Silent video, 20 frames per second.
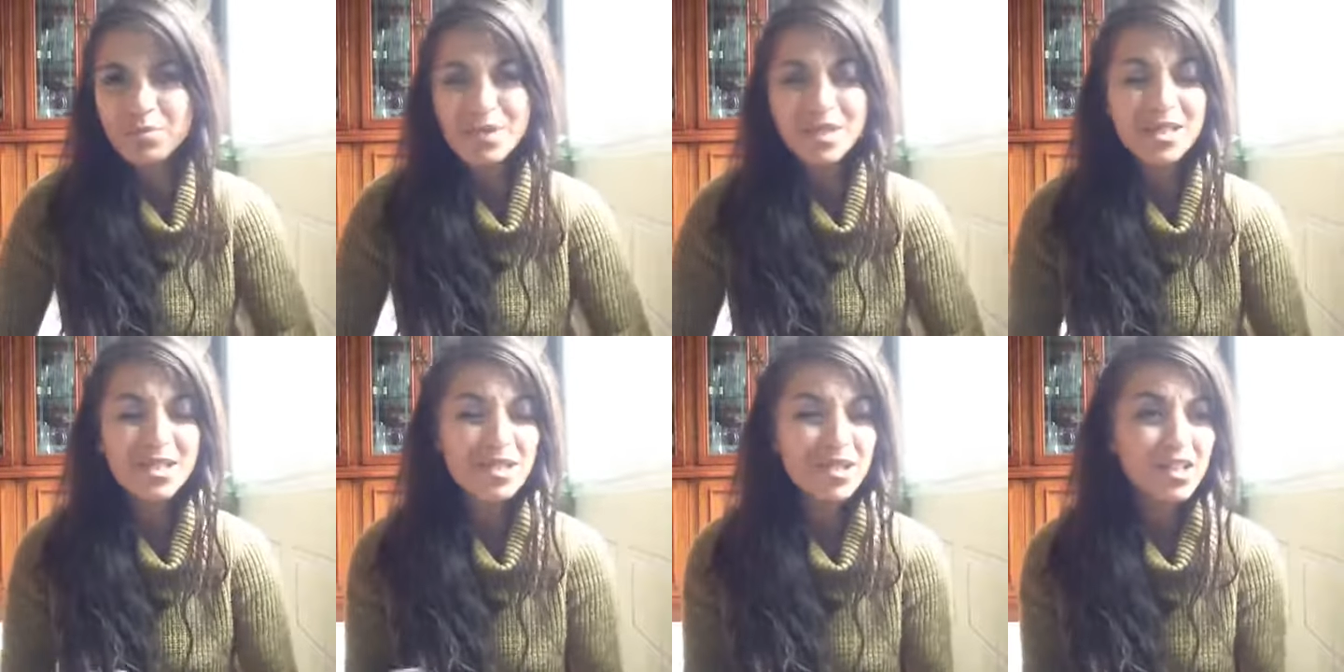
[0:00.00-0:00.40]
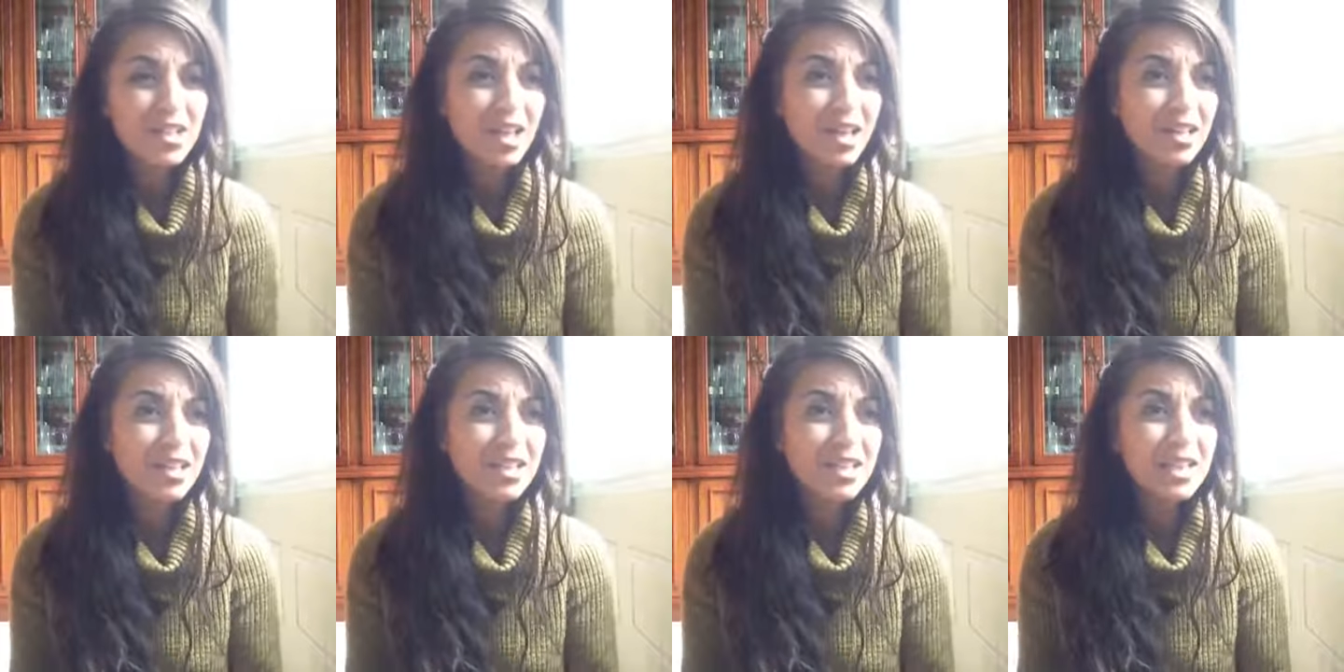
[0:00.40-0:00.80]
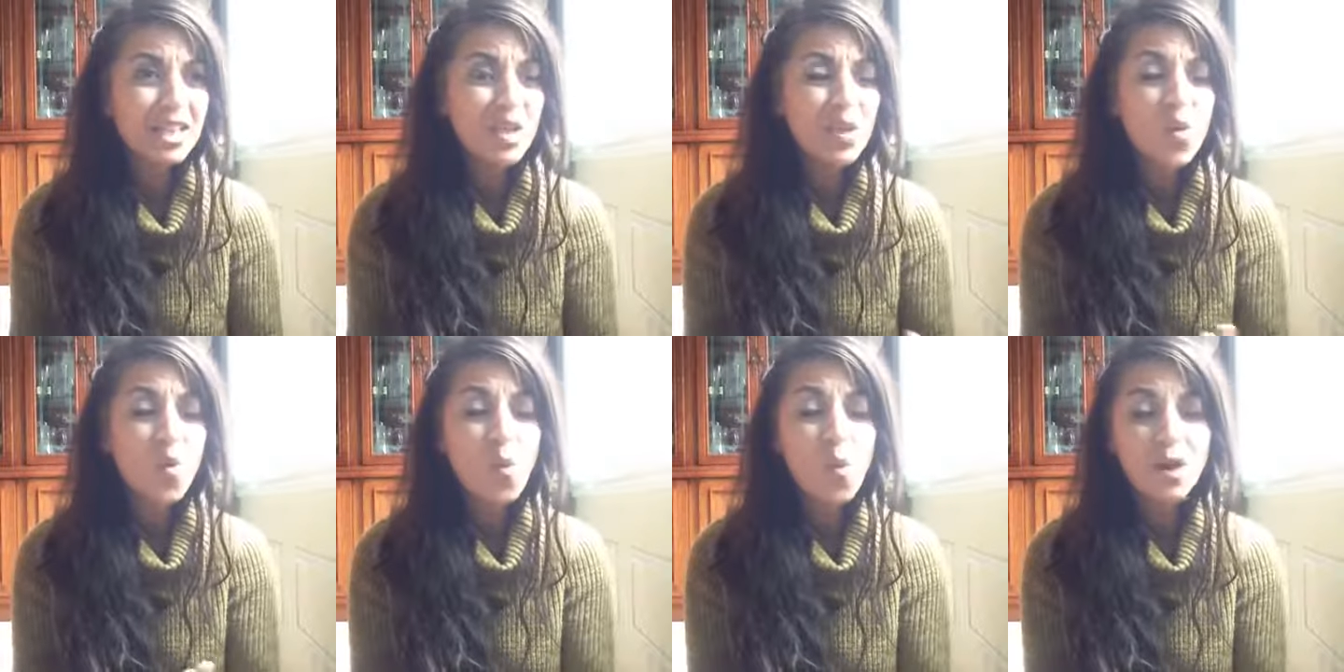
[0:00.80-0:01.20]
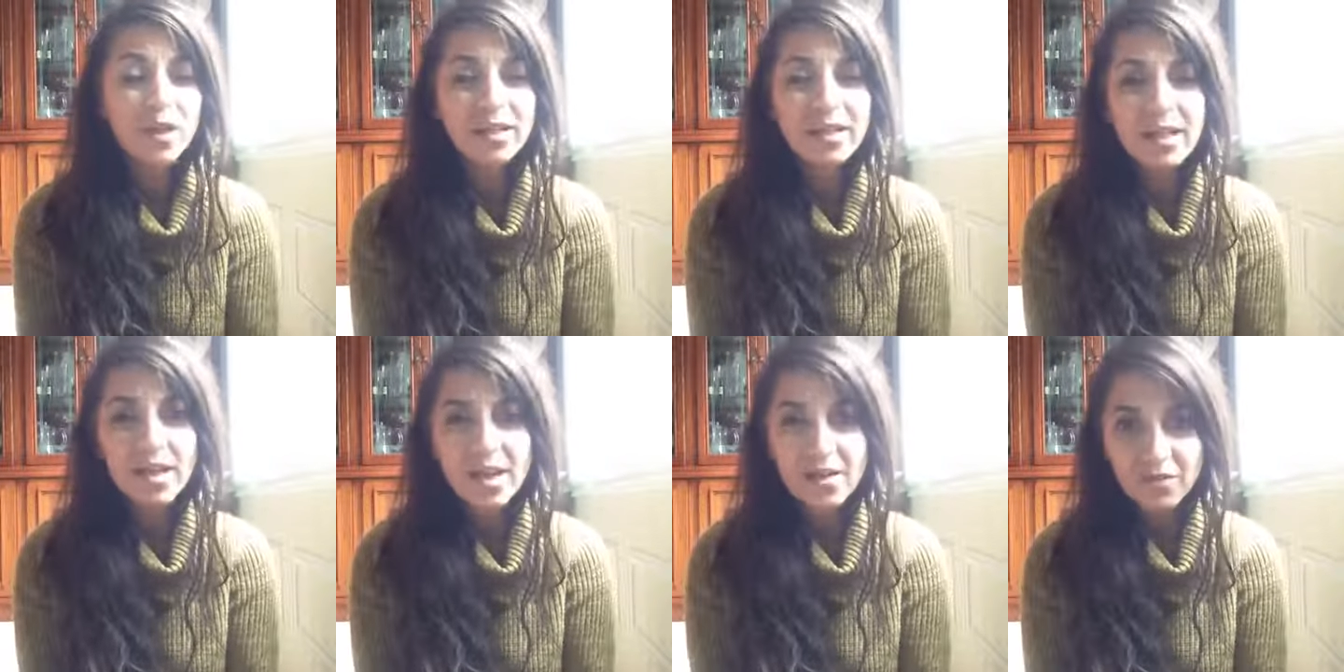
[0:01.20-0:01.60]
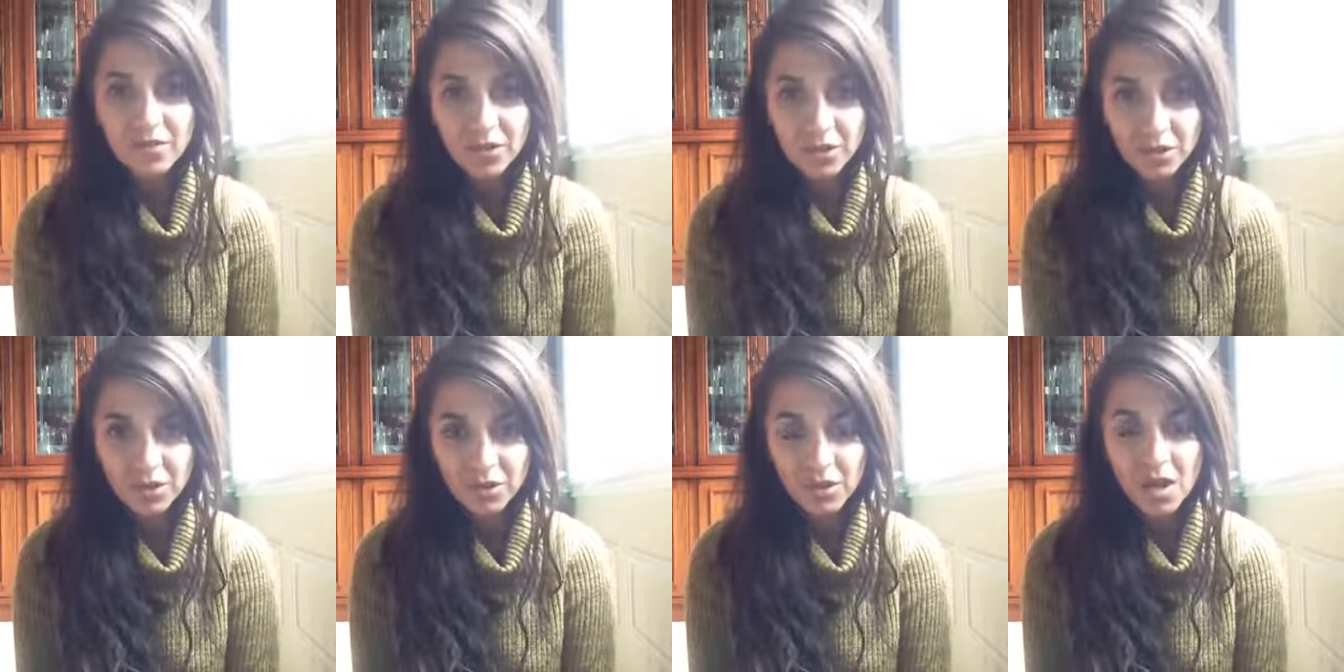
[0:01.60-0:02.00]
bestiality,
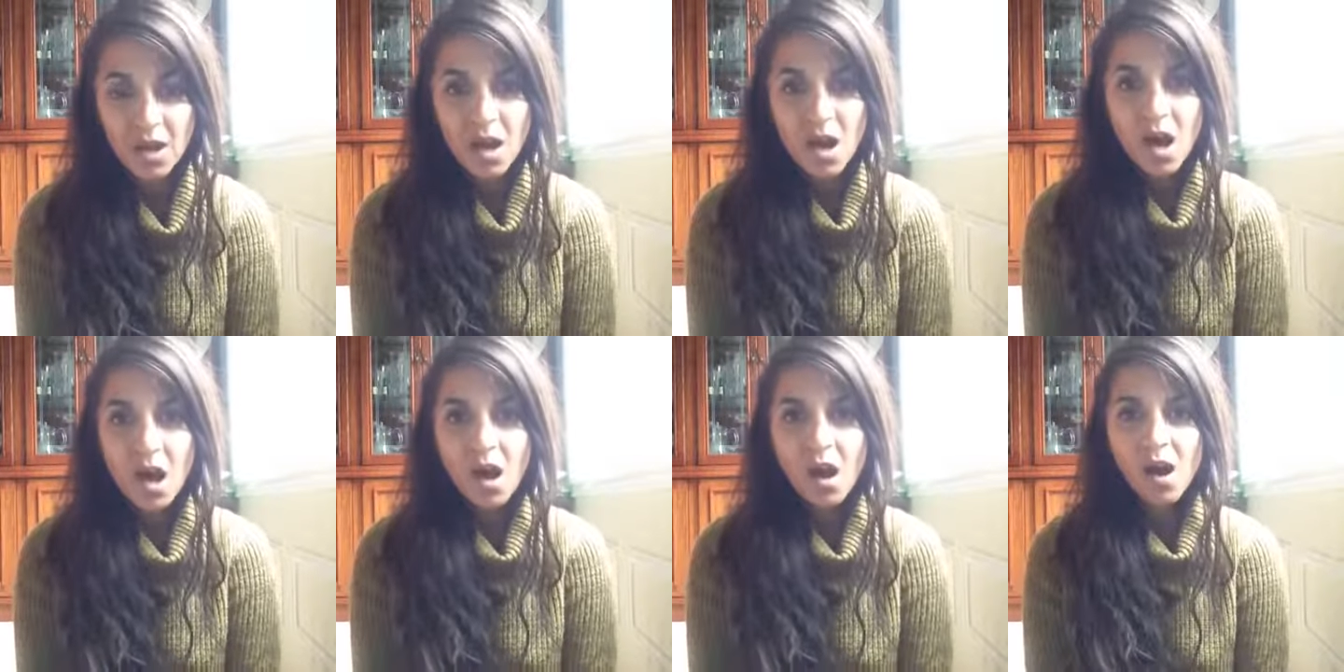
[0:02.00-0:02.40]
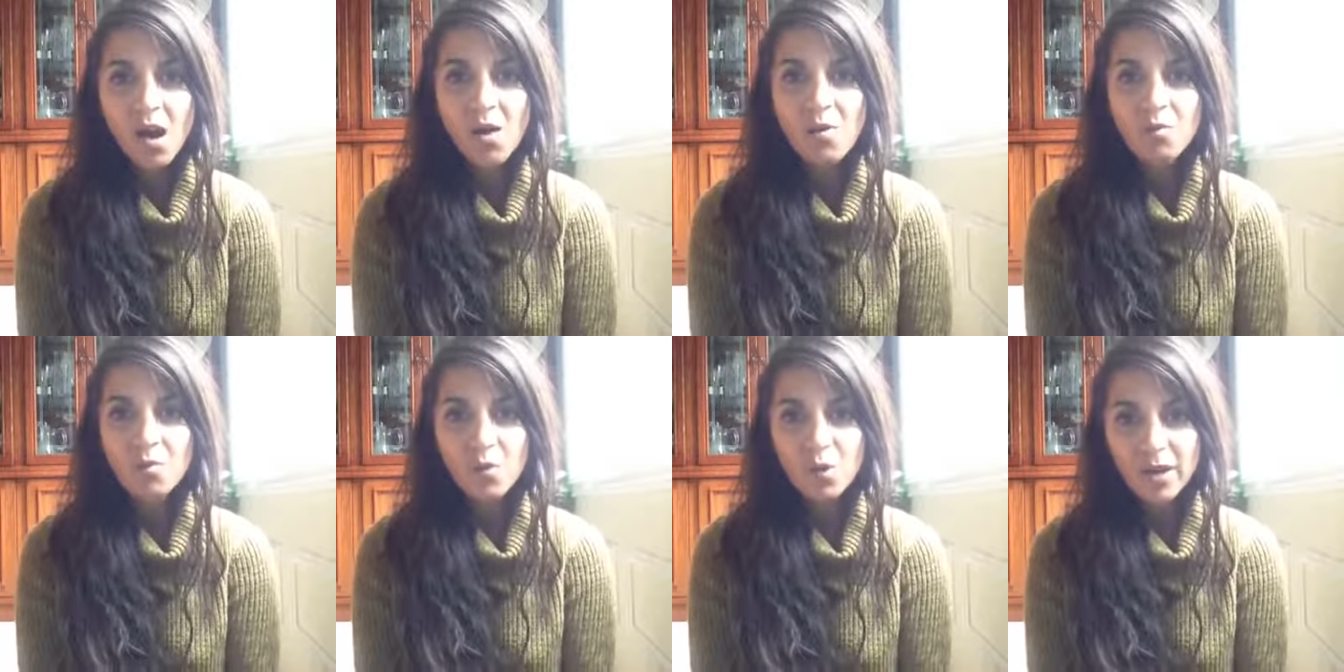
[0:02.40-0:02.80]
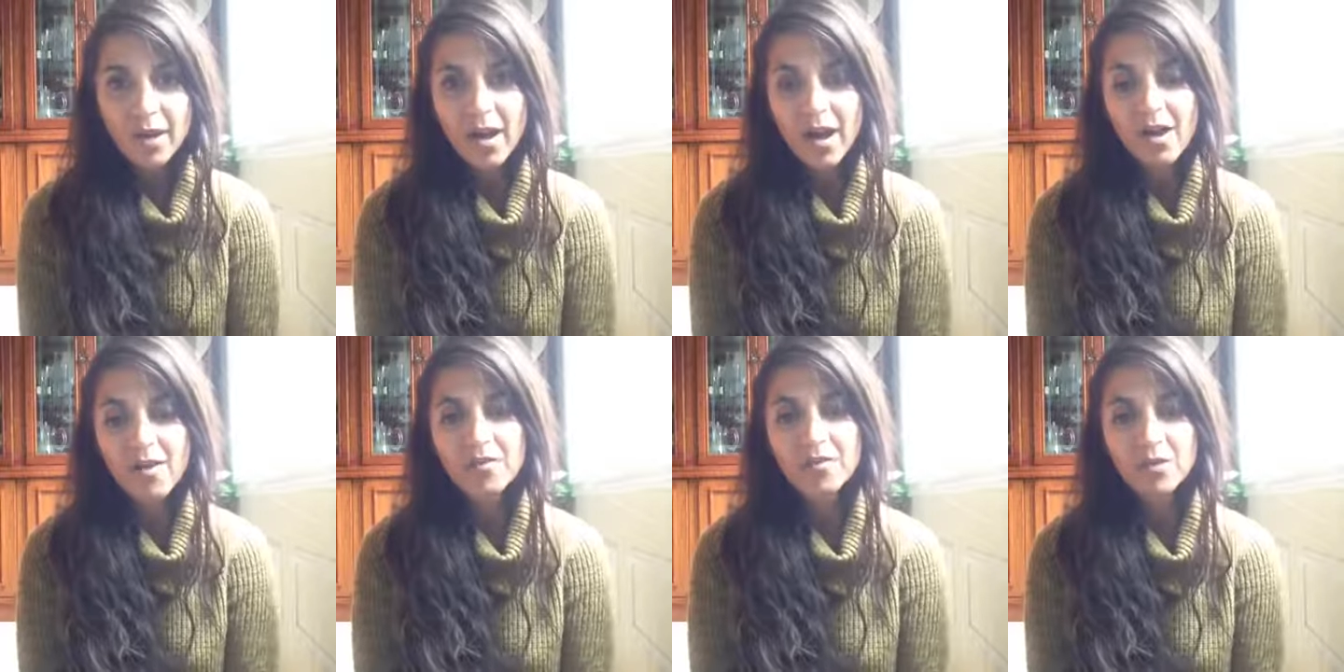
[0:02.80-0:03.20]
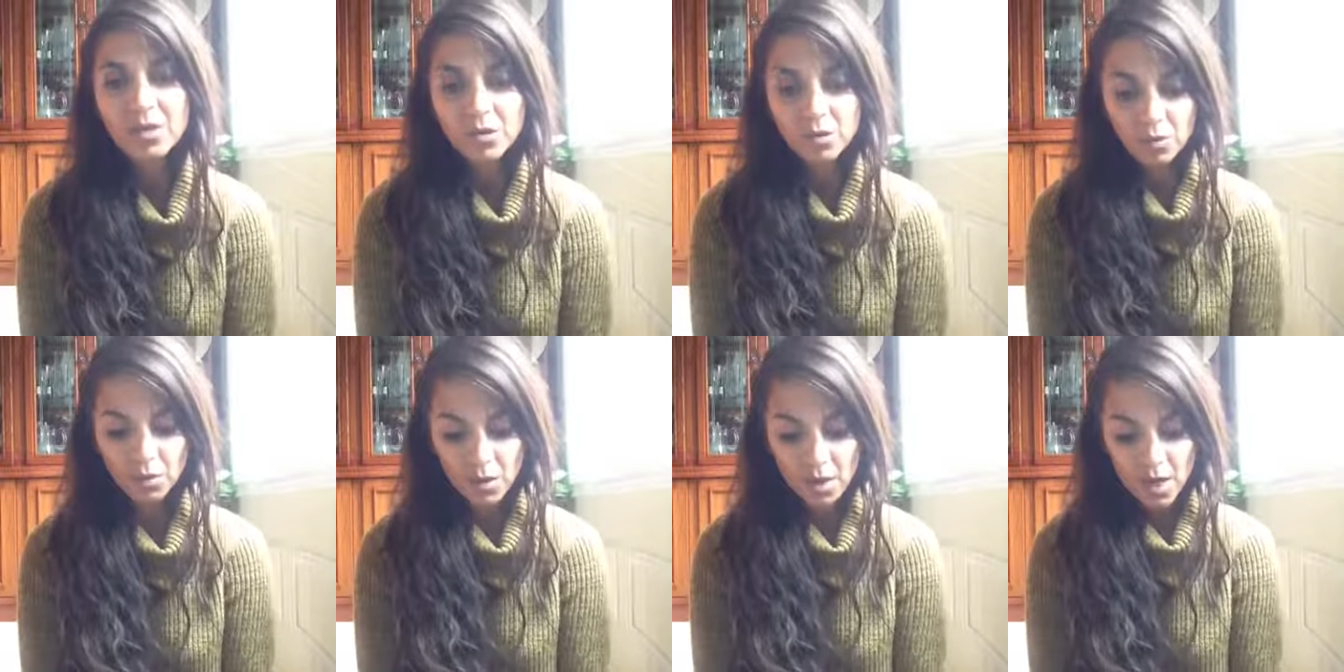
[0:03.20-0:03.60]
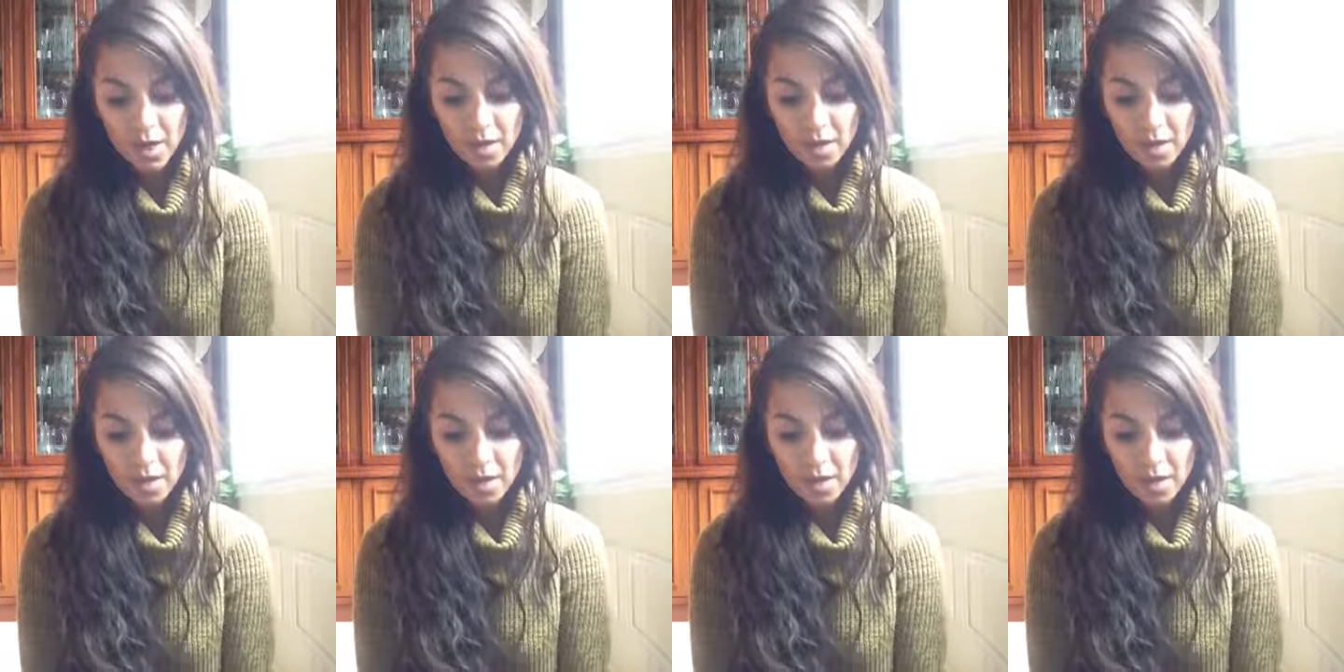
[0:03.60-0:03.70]
whatever, um, what have you.